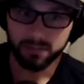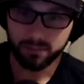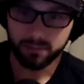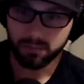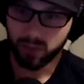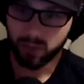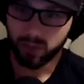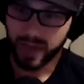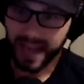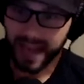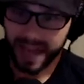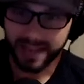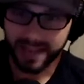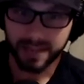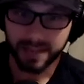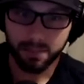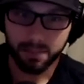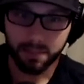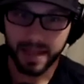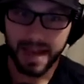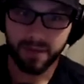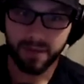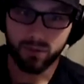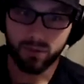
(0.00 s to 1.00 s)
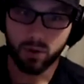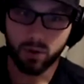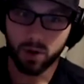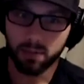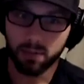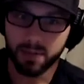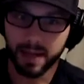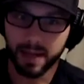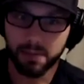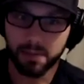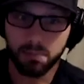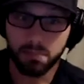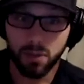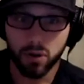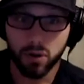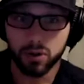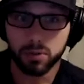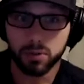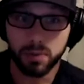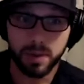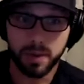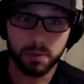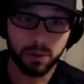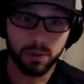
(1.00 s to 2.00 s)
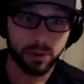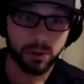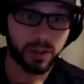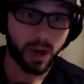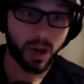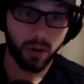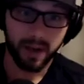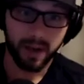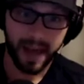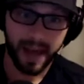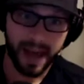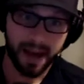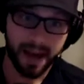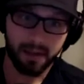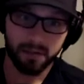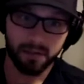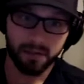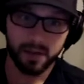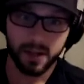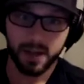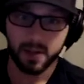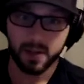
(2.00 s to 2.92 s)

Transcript: had the platform that most people don't have.